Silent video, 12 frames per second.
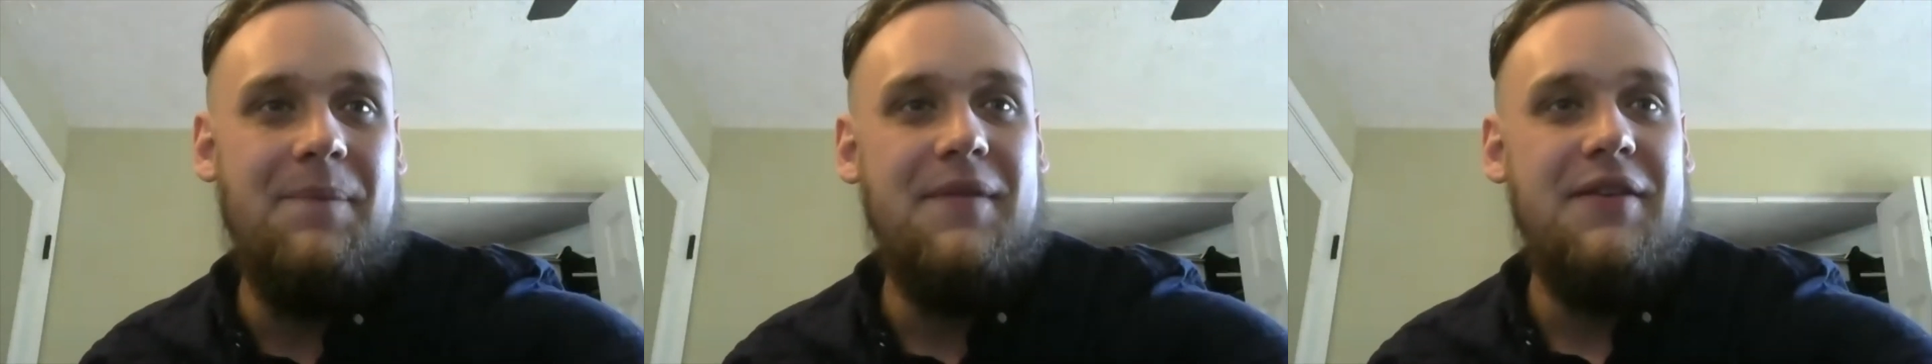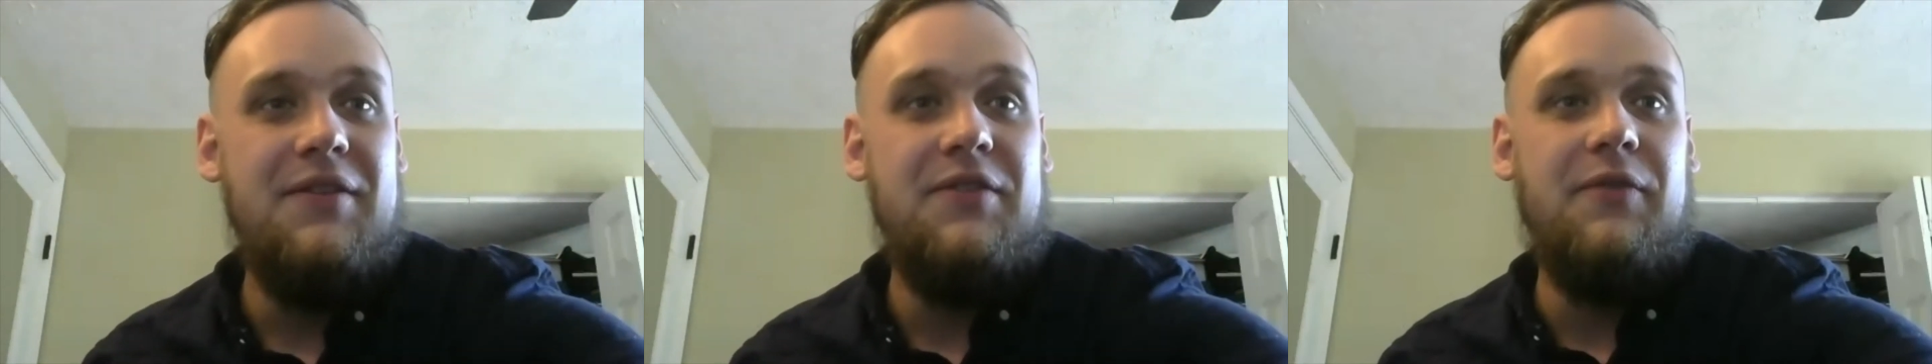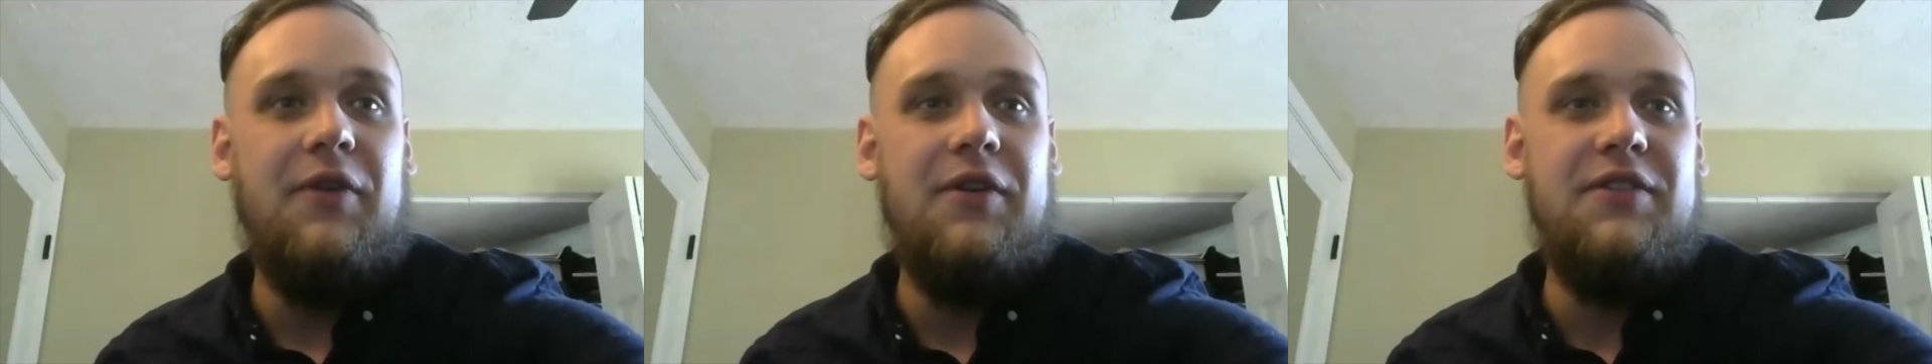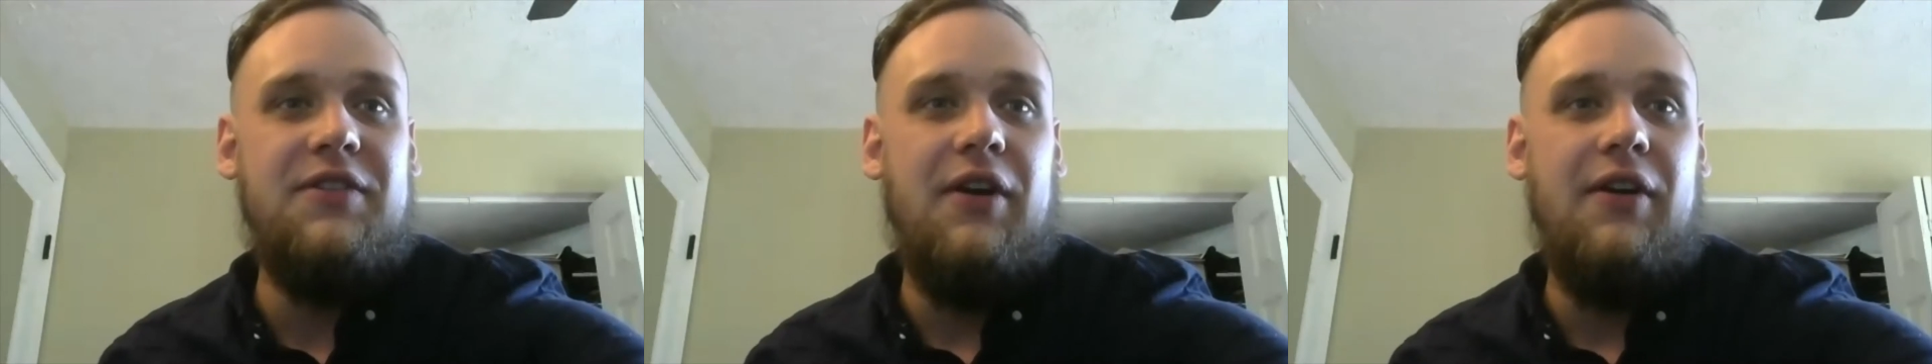So
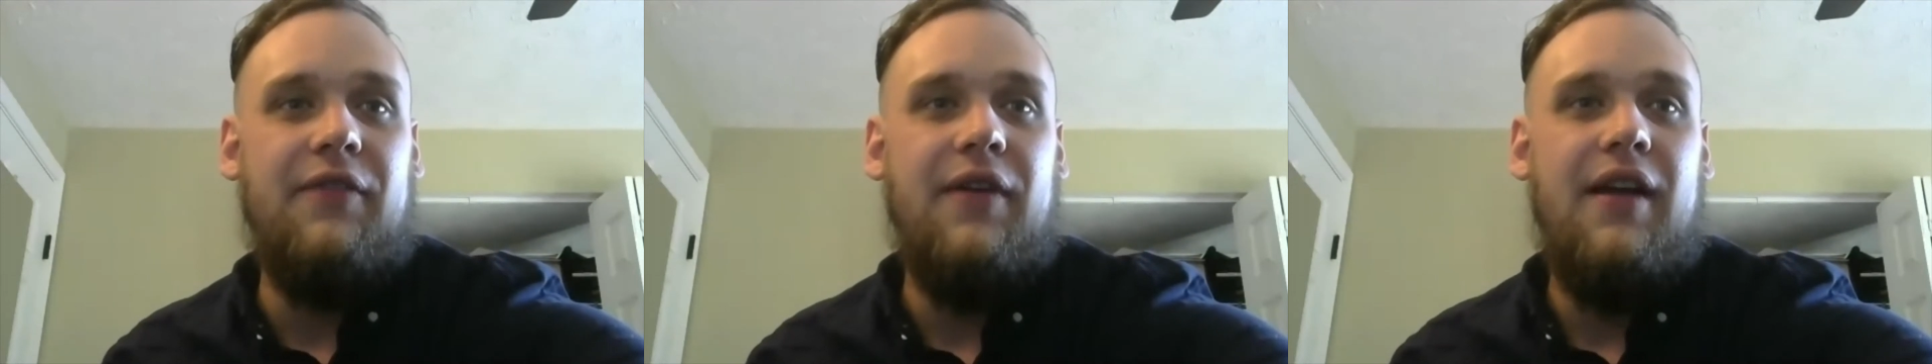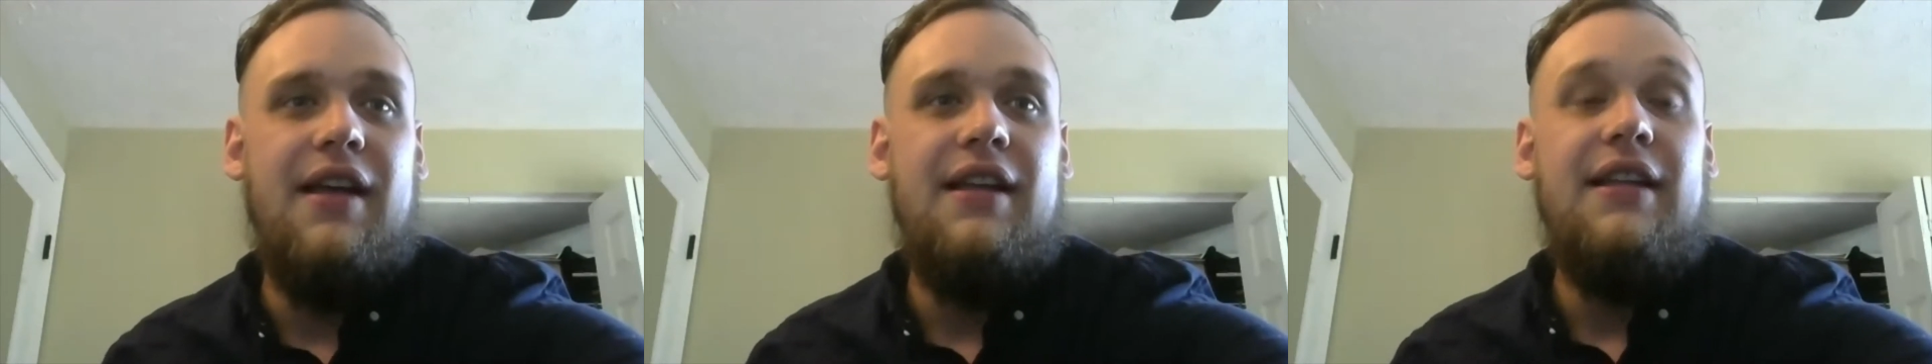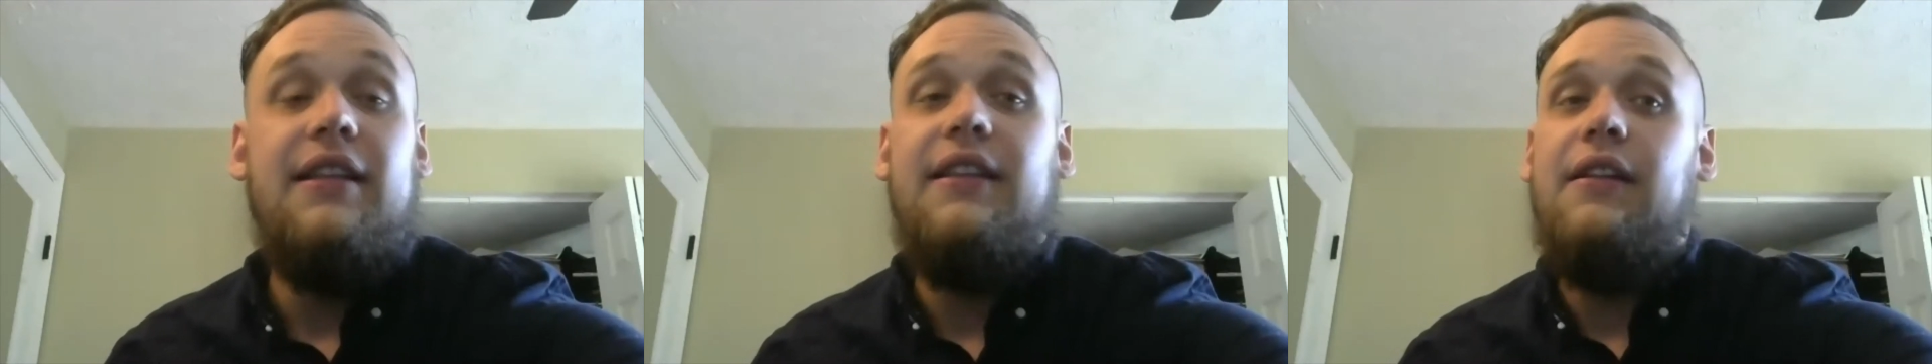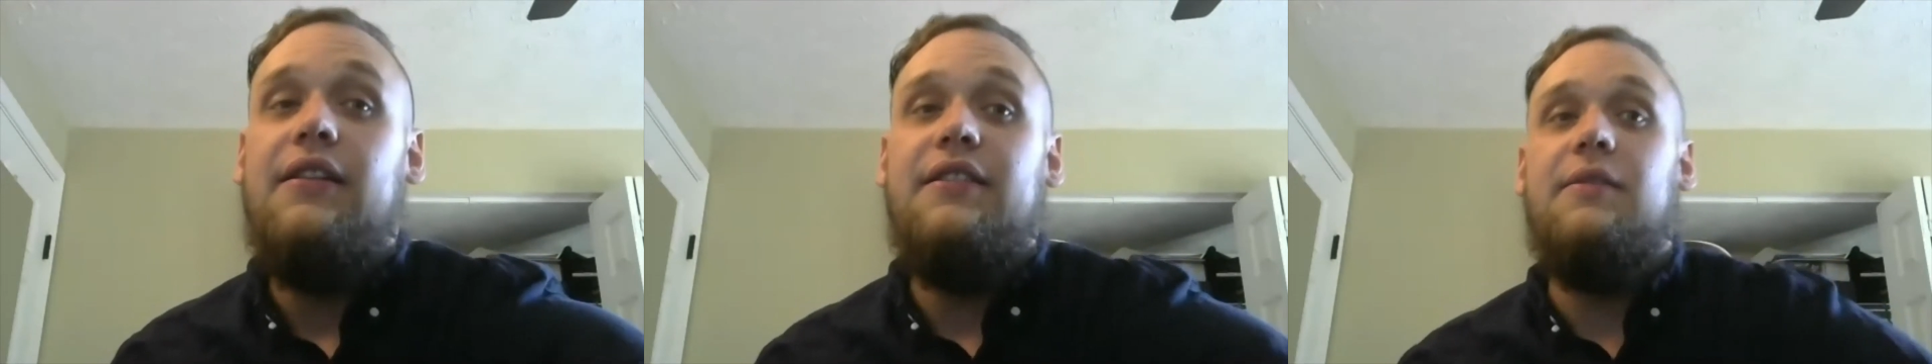first off,
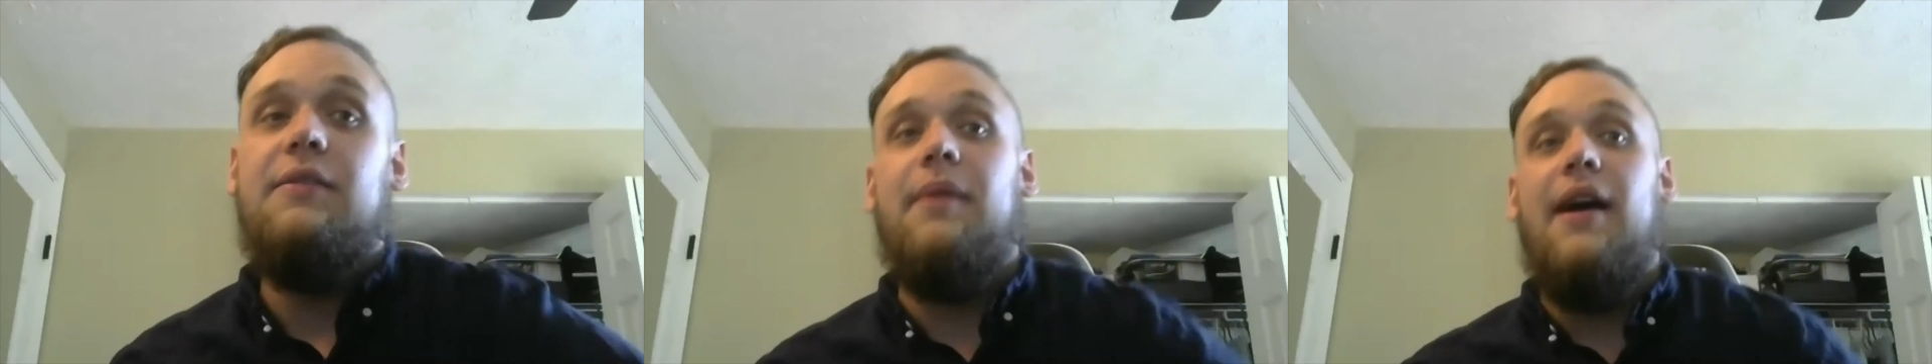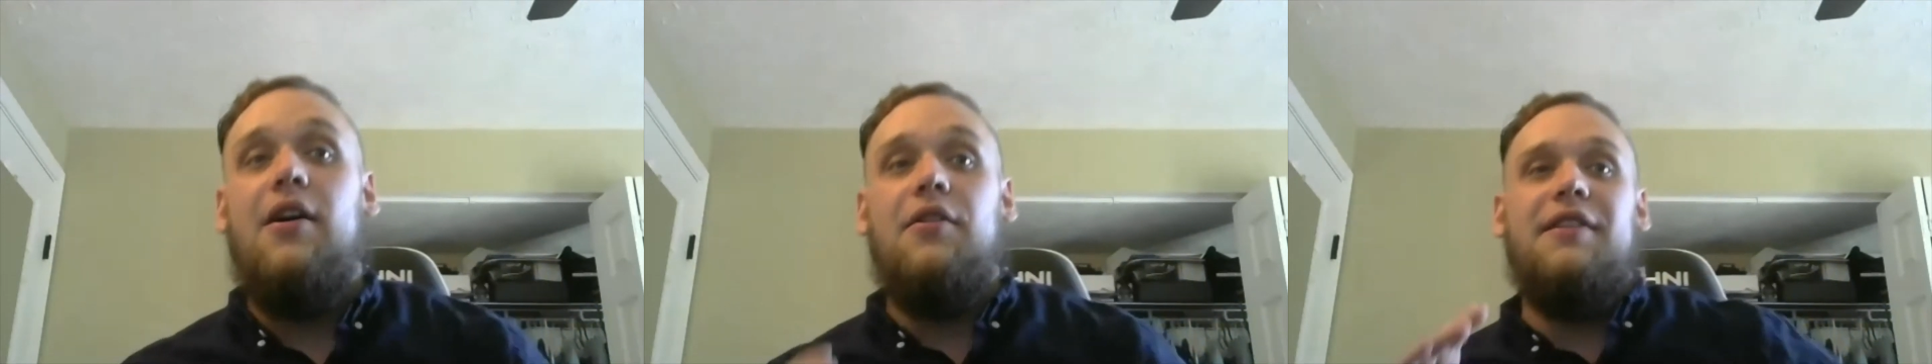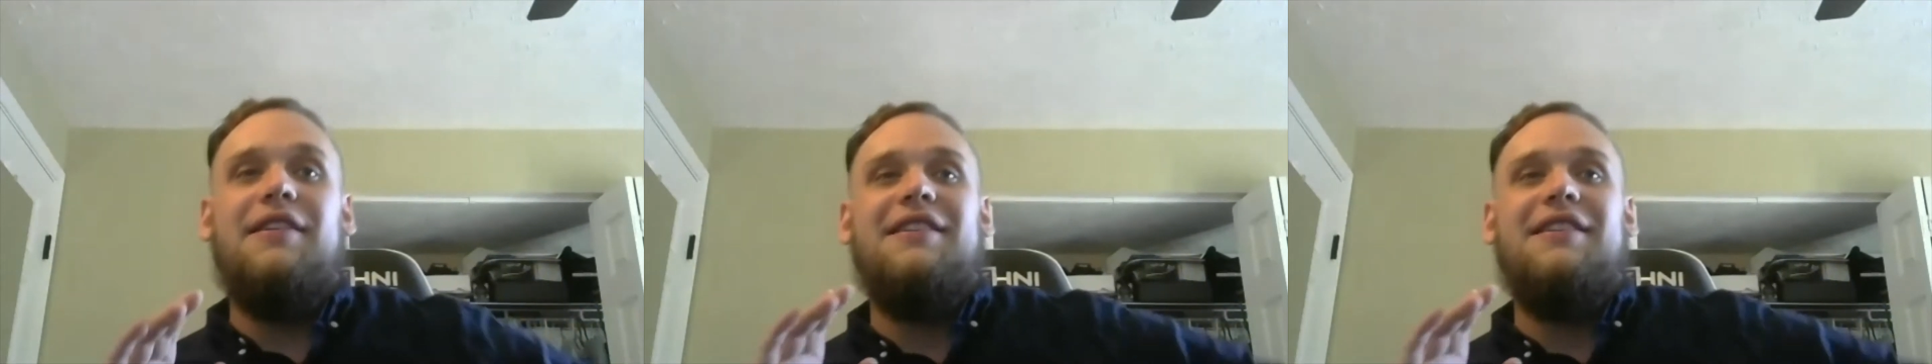tell us about